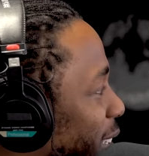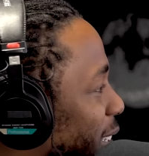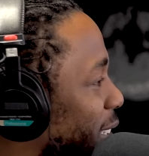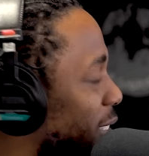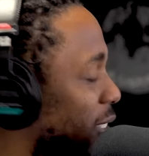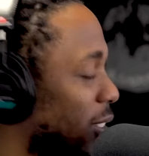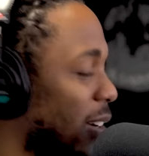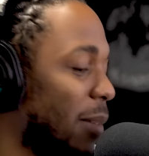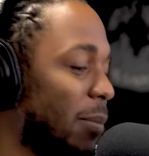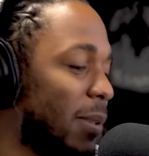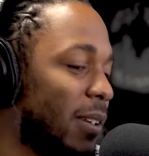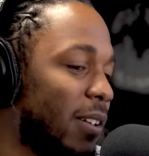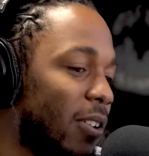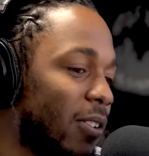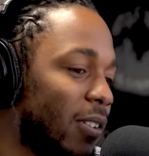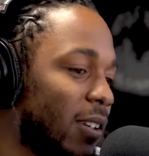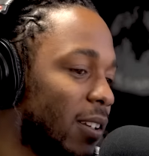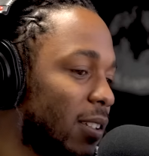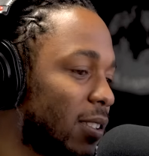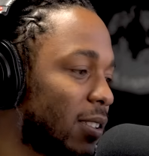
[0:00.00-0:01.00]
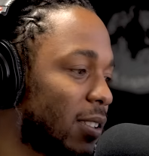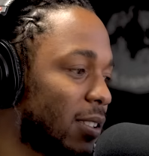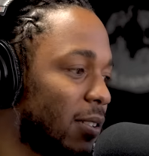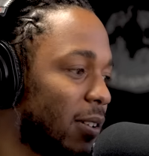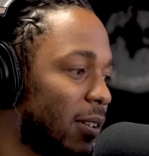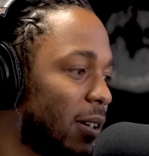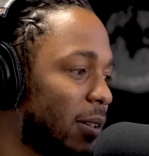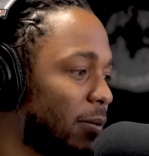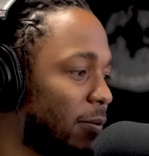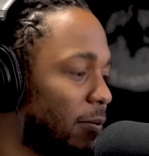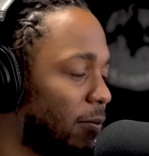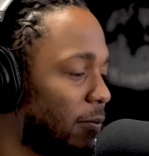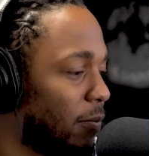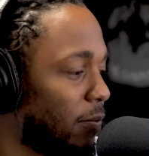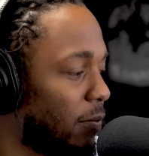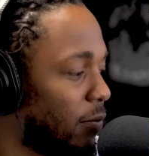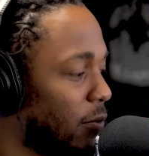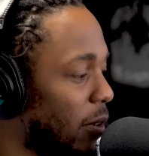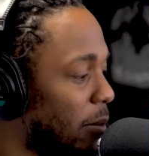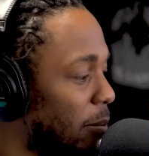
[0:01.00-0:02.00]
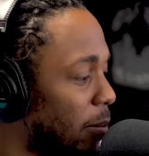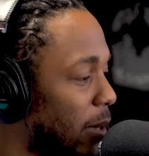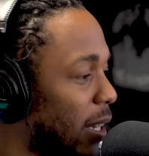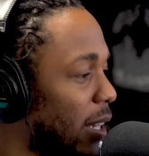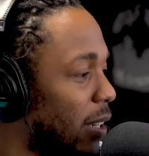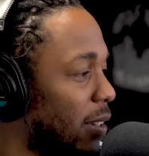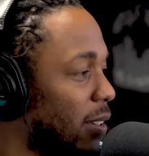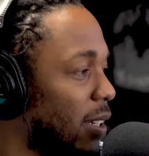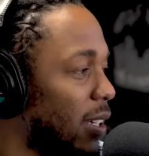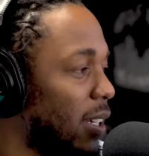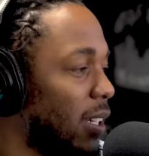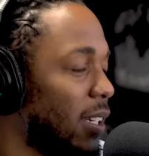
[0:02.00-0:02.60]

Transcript: Yeah. So I've been holding this story for a minute